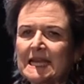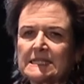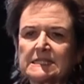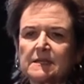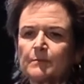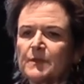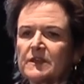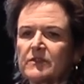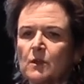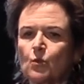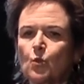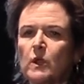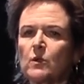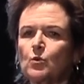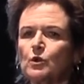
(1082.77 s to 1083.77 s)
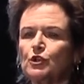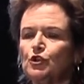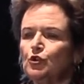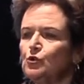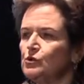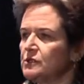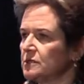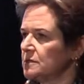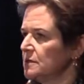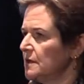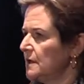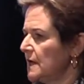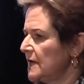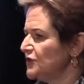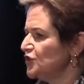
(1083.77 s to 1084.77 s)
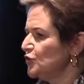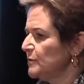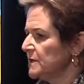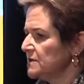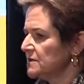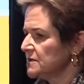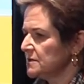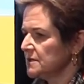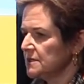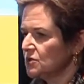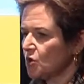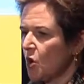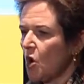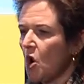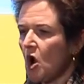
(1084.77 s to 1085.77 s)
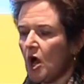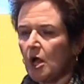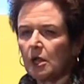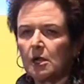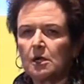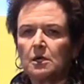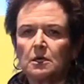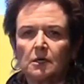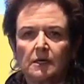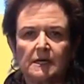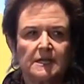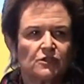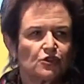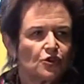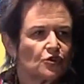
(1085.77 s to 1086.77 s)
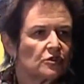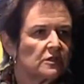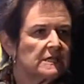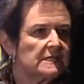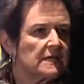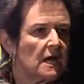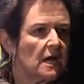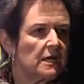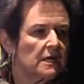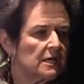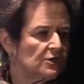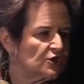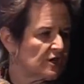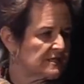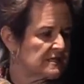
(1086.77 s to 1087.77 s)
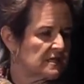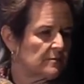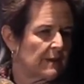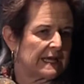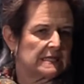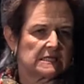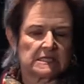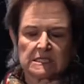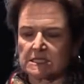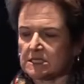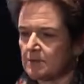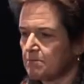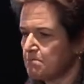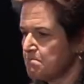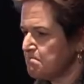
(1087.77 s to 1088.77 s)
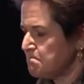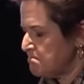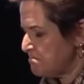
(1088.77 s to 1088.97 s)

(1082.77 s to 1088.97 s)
not something that we would use as humans. It's all internally done, ingested by the system.